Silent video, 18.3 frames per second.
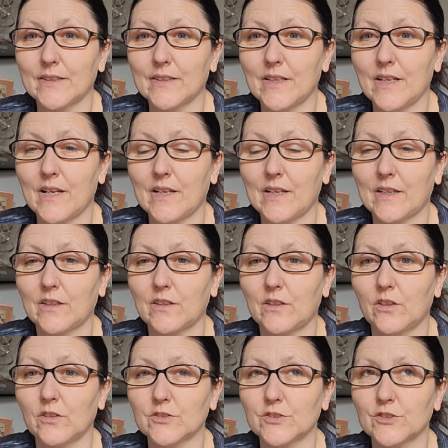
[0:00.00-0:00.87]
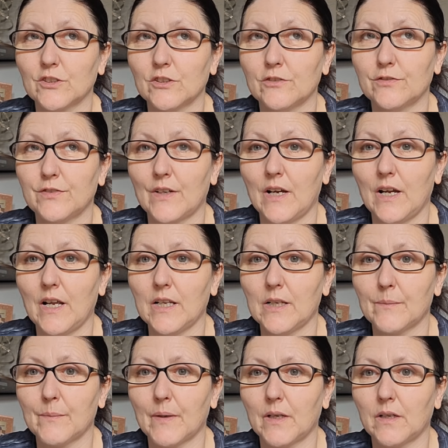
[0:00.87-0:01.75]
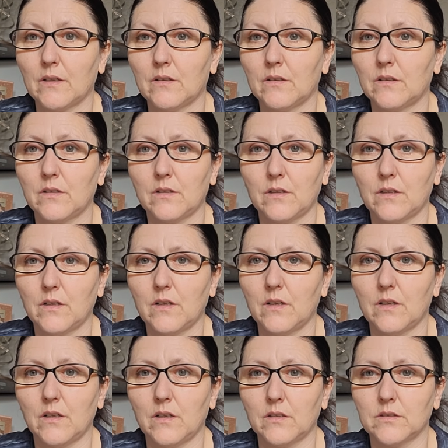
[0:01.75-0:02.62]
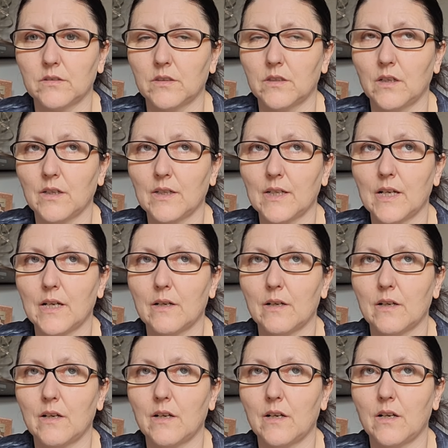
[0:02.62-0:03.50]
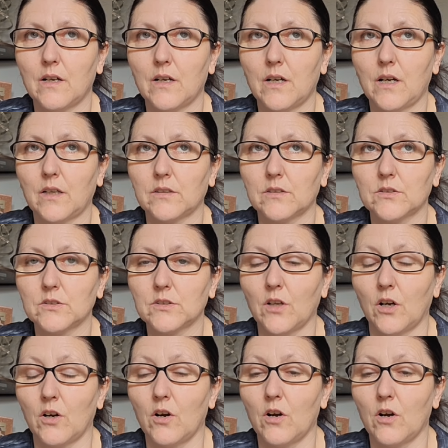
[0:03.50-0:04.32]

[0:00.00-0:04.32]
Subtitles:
Hannah, and I got so far, and I'm like, oh no, I can't.